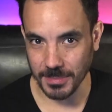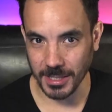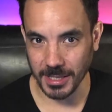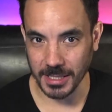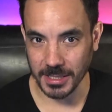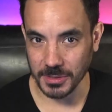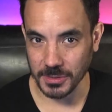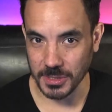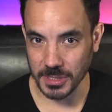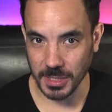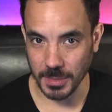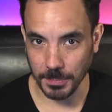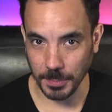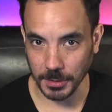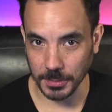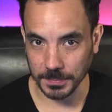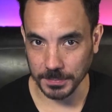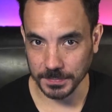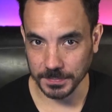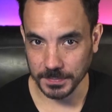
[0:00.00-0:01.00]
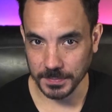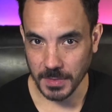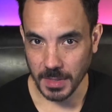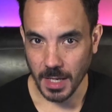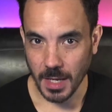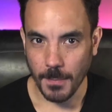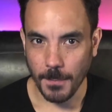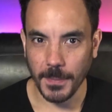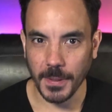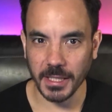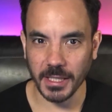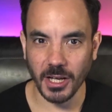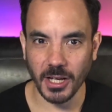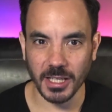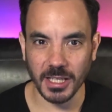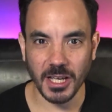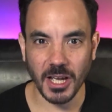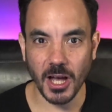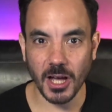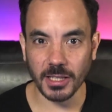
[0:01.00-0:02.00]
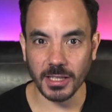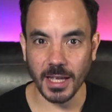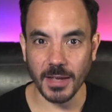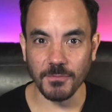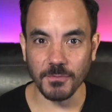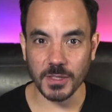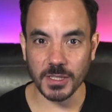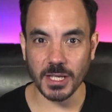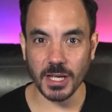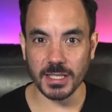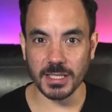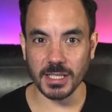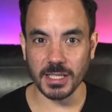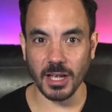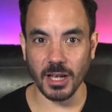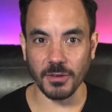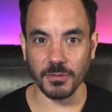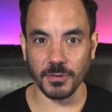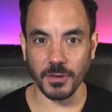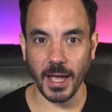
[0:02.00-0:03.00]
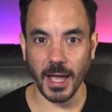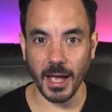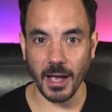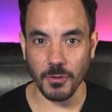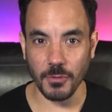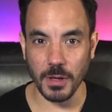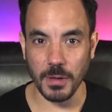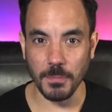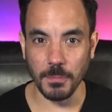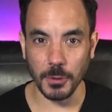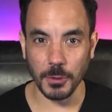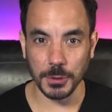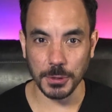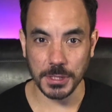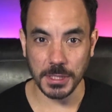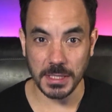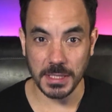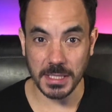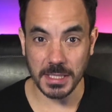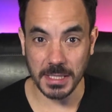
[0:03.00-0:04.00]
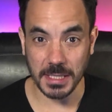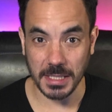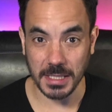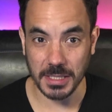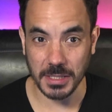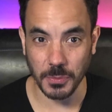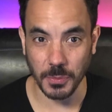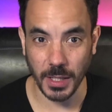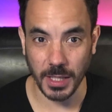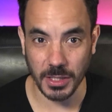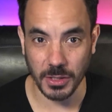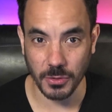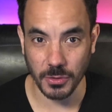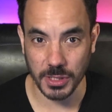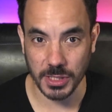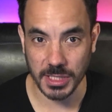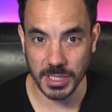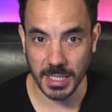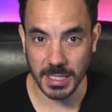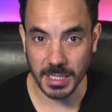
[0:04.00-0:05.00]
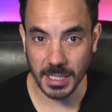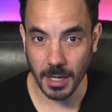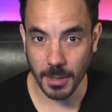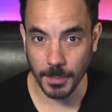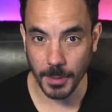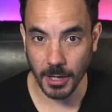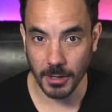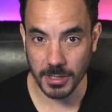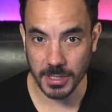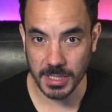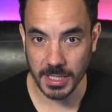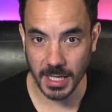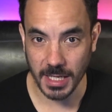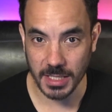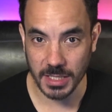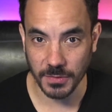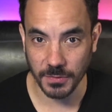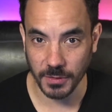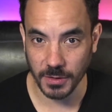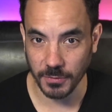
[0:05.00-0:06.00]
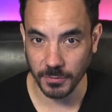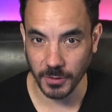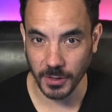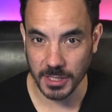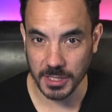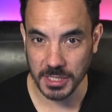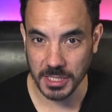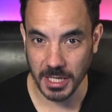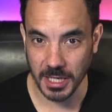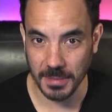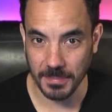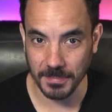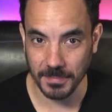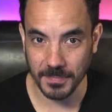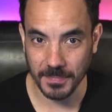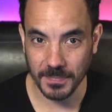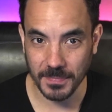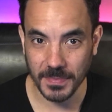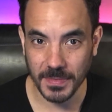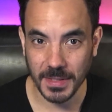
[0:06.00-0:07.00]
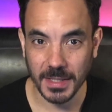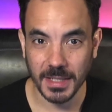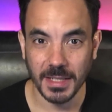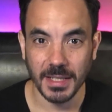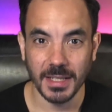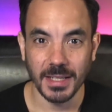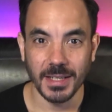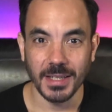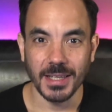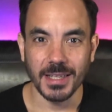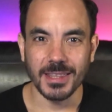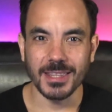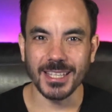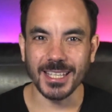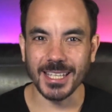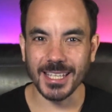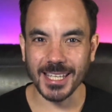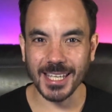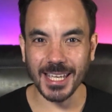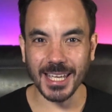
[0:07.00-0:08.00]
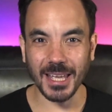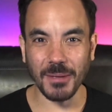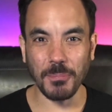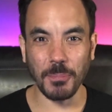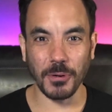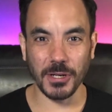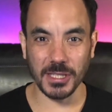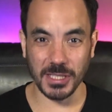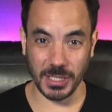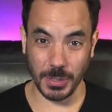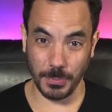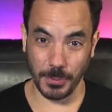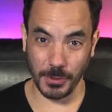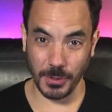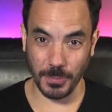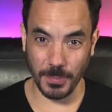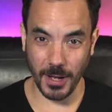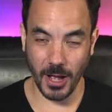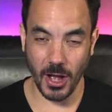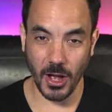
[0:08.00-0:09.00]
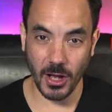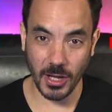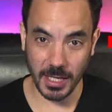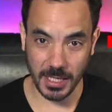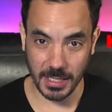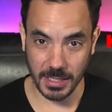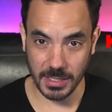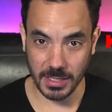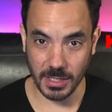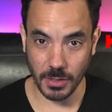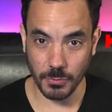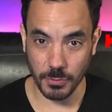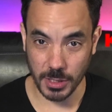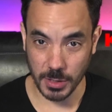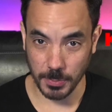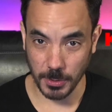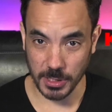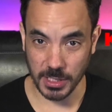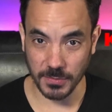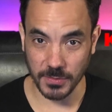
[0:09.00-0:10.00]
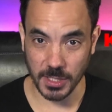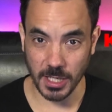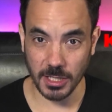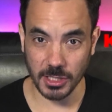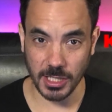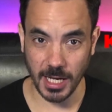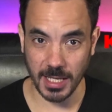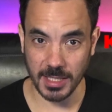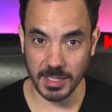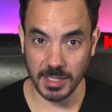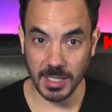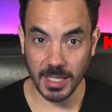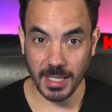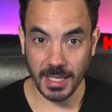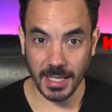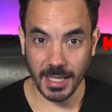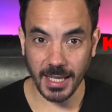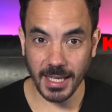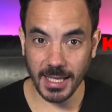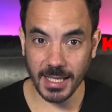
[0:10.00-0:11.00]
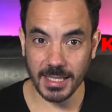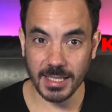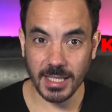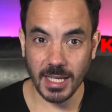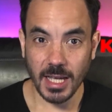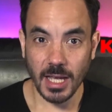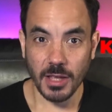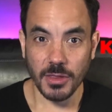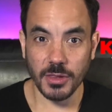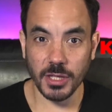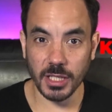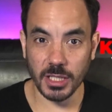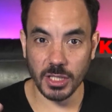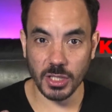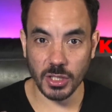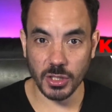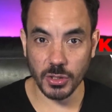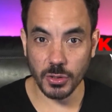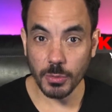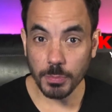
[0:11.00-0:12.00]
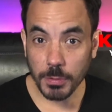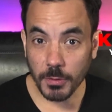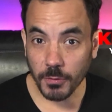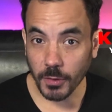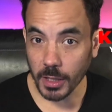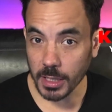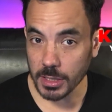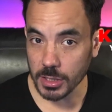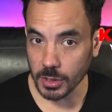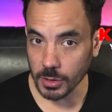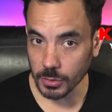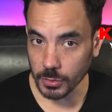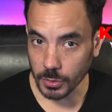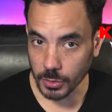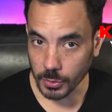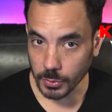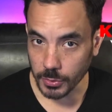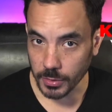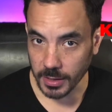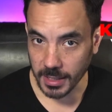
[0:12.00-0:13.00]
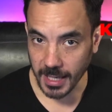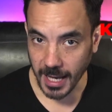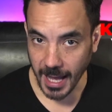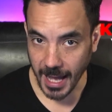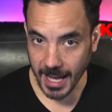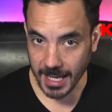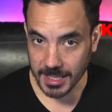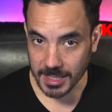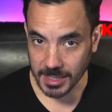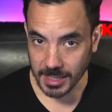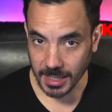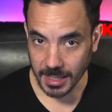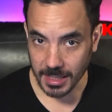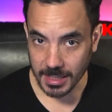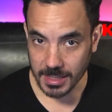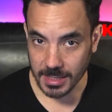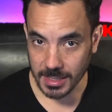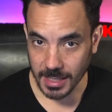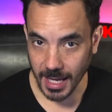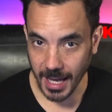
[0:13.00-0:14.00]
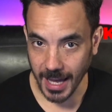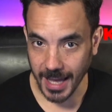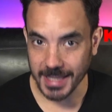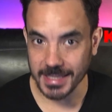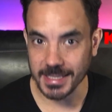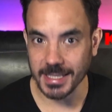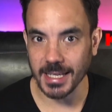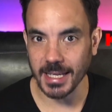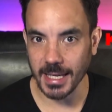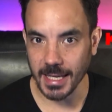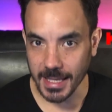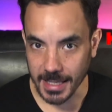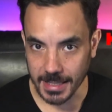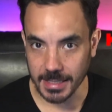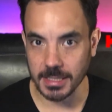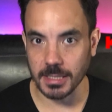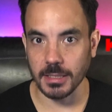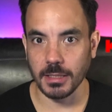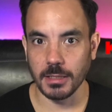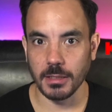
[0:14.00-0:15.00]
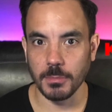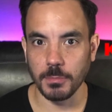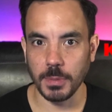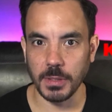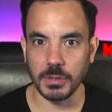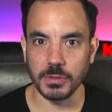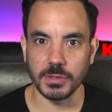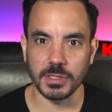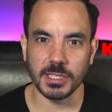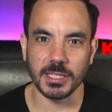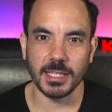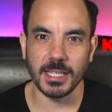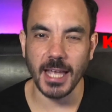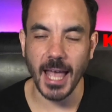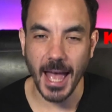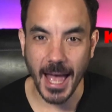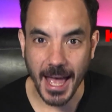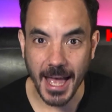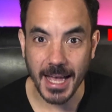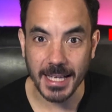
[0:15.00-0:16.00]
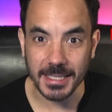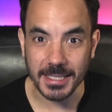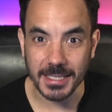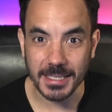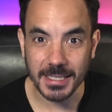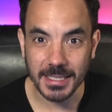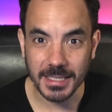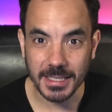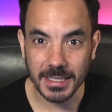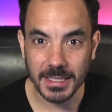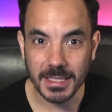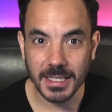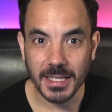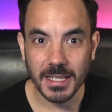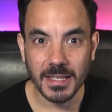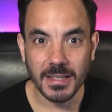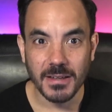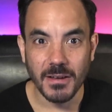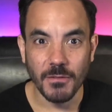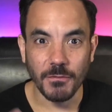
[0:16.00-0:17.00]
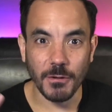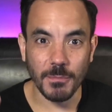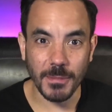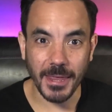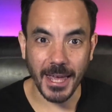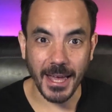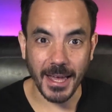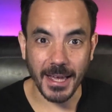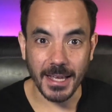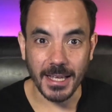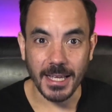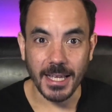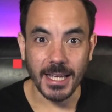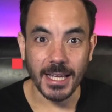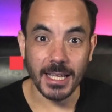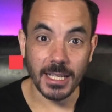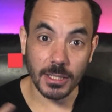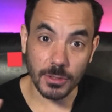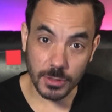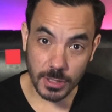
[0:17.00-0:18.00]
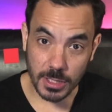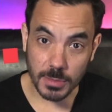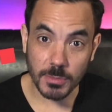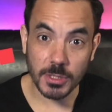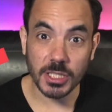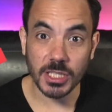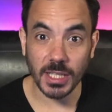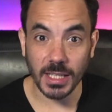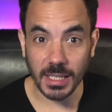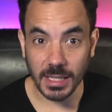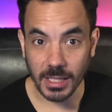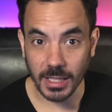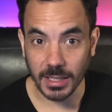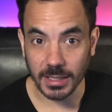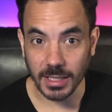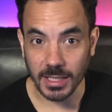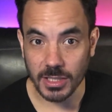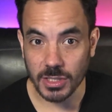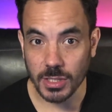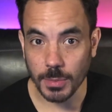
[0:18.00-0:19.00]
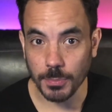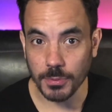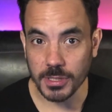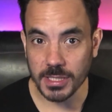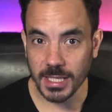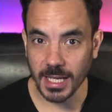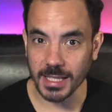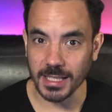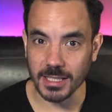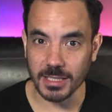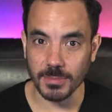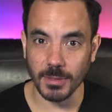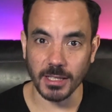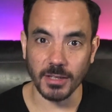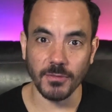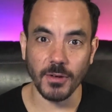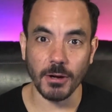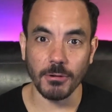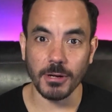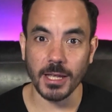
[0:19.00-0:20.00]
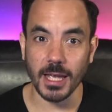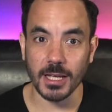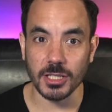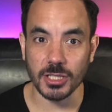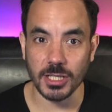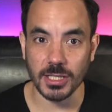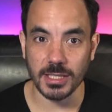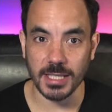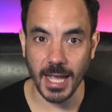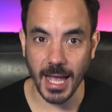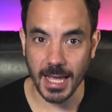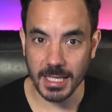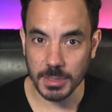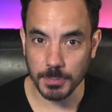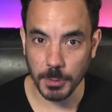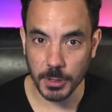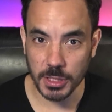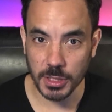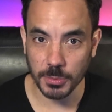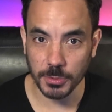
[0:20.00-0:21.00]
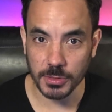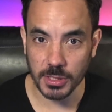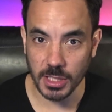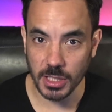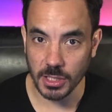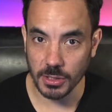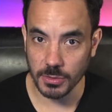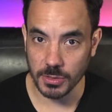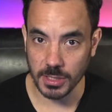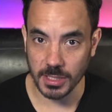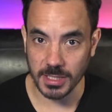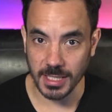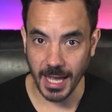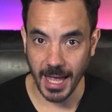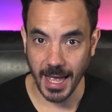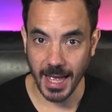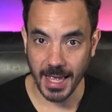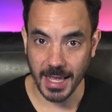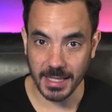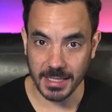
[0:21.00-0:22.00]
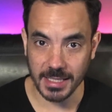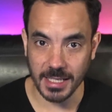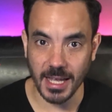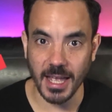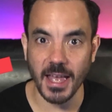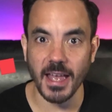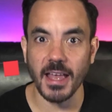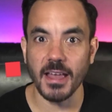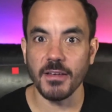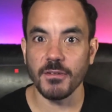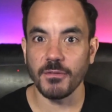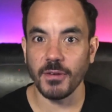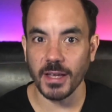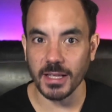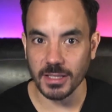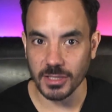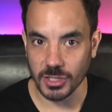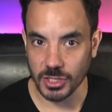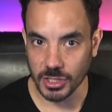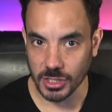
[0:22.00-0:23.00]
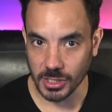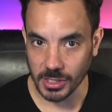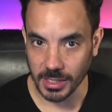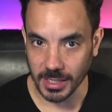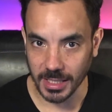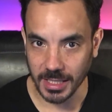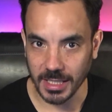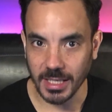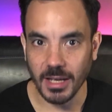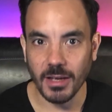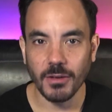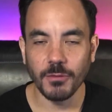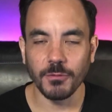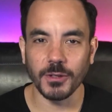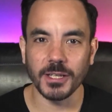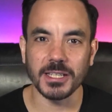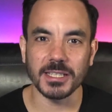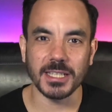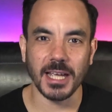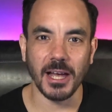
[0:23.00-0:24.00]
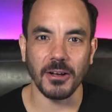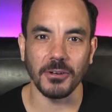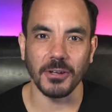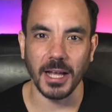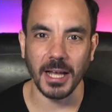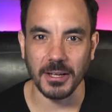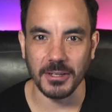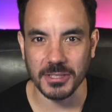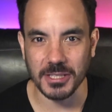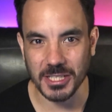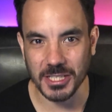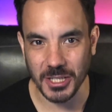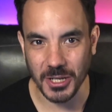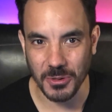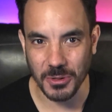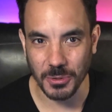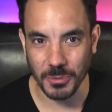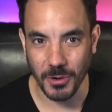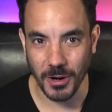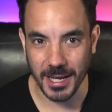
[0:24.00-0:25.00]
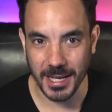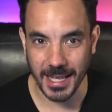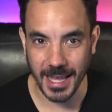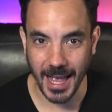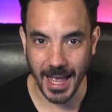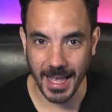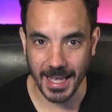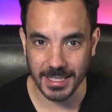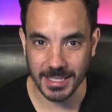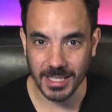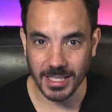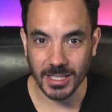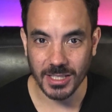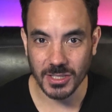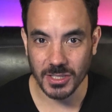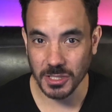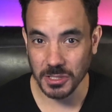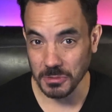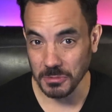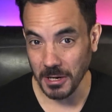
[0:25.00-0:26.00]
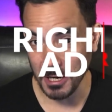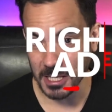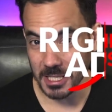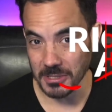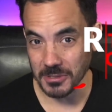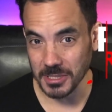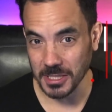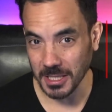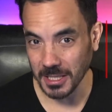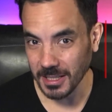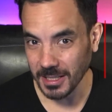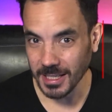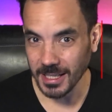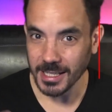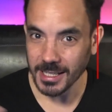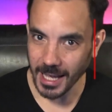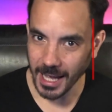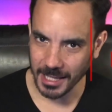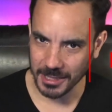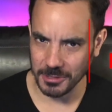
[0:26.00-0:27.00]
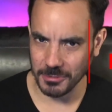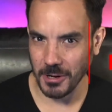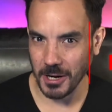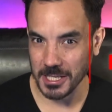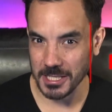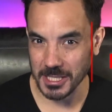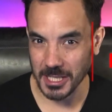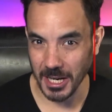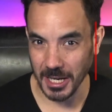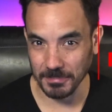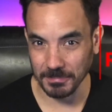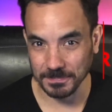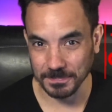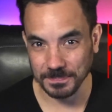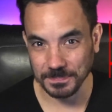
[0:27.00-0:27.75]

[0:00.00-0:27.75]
a little simple, but I can't emphasize enough how important it is when you're setting up RSAs for the first time. The key principle behind responsive search ads is that you provide Google the assets and it builds the ad. From there, it uses machine learning to present as many variations as possible to users and eventually figures out how to show the right ad to the right user at the right time.